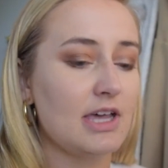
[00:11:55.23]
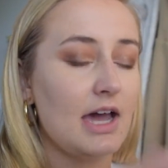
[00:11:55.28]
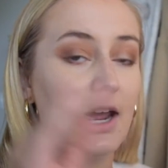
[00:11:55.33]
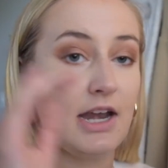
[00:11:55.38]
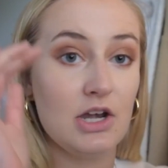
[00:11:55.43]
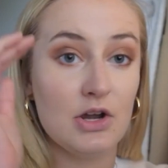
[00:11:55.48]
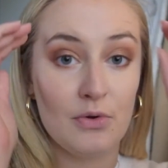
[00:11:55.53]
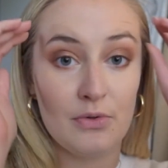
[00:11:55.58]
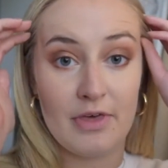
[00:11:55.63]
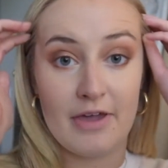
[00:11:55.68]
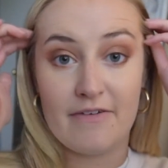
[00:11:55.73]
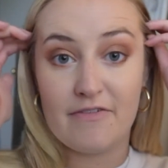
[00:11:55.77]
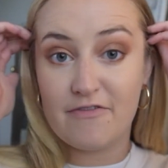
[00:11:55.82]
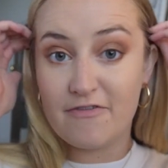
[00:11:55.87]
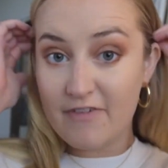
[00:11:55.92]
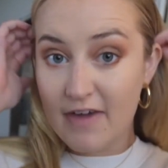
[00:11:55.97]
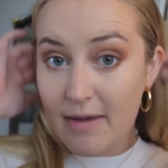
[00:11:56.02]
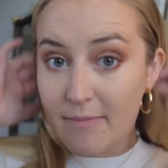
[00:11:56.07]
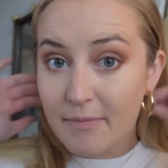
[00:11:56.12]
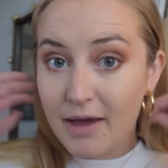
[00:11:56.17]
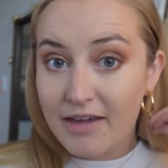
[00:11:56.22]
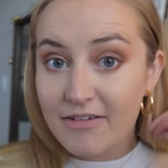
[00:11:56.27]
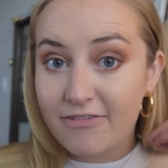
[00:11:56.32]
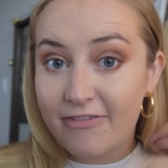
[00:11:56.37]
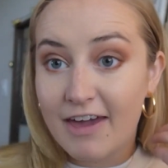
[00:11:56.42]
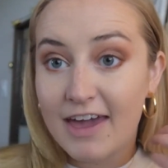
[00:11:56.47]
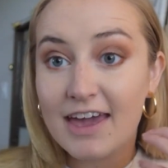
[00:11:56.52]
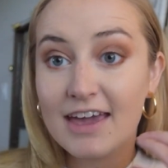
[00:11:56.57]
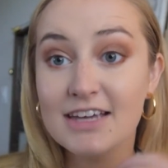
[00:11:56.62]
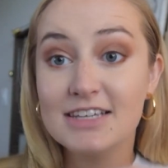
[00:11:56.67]
I know they fit my
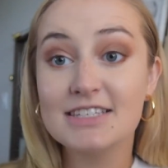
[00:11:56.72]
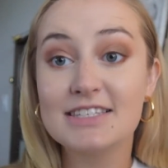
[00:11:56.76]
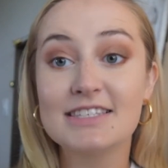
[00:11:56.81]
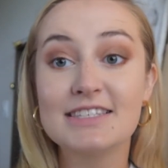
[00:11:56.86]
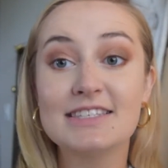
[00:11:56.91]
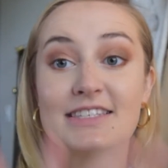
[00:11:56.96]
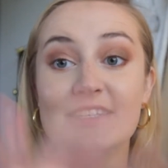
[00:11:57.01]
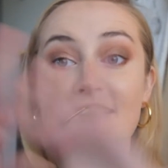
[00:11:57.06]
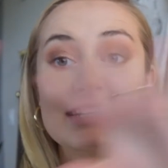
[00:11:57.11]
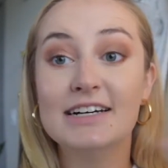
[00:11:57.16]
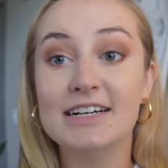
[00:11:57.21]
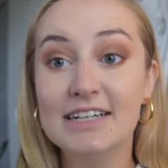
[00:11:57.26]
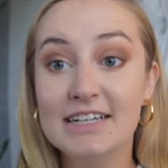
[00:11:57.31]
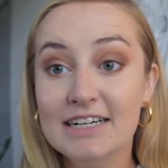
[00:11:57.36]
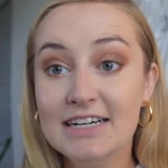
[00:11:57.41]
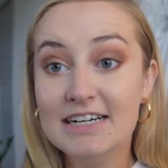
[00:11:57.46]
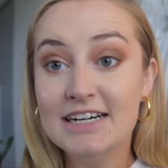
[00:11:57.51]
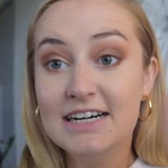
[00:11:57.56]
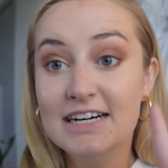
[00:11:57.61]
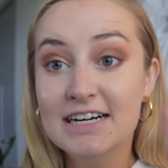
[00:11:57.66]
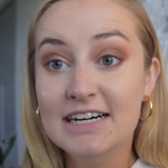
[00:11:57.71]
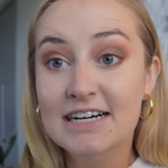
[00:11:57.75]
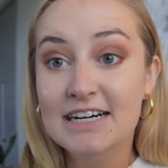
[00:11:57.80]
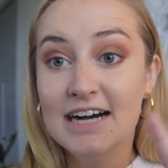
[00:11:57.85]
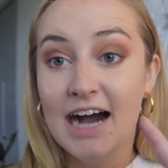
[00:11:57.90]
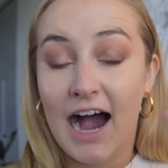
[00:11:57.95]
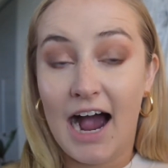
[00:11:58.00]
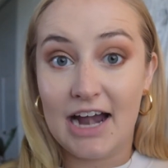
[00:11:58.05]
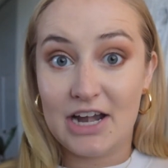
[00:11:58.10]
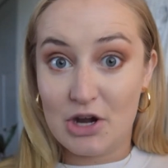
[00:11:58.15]
face.
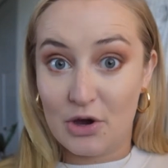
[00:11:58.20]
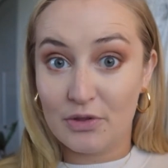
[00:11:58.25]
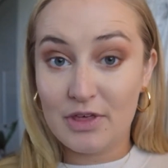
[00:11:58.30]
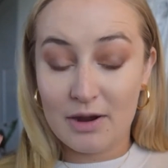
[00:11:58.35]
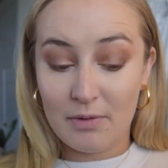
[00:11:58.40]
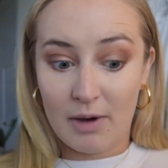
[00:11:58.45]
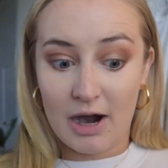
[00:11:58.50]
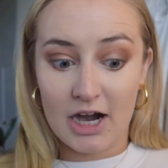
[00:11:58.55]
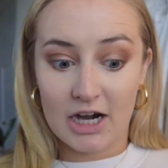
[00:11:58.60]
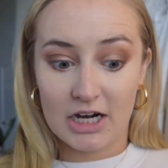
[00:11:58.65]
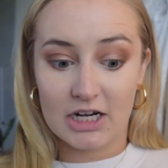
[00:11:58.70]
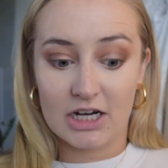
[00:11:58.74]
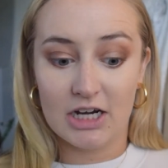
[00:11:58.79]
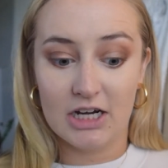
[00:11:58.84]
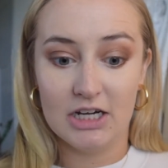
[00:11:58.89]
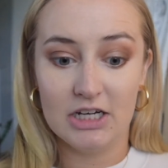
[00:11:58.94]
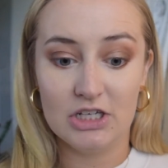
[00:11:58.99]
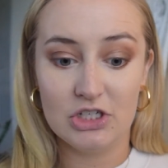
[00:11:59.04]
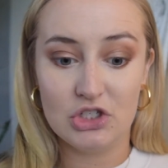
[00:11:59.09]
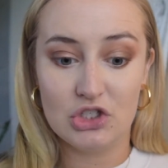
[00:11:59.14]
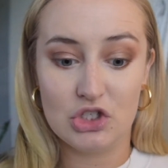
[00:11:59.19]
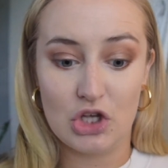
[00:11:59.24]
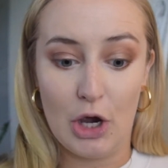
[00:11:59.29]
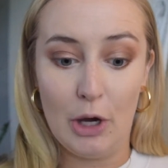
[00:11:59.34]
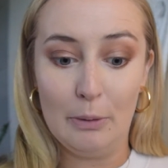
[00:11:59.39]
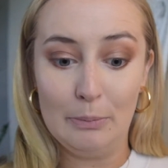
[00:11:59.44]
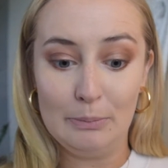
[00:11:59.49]
I know they work, so